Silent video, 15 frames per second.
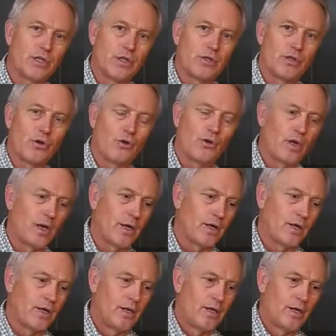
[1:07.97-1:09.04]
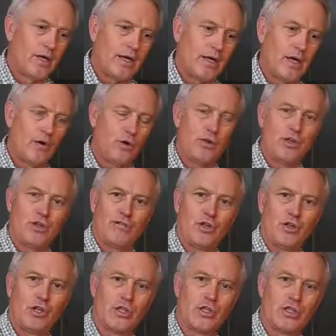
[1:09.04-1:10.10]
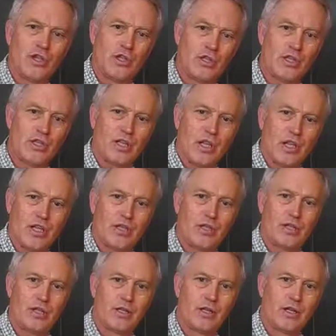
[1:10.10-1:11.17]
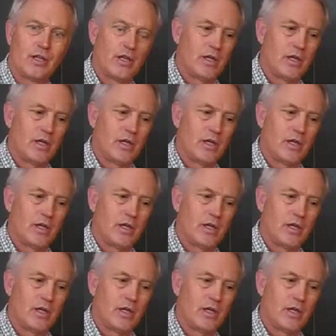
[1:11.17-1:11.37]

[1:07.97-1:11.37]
So the energy efficiency in this case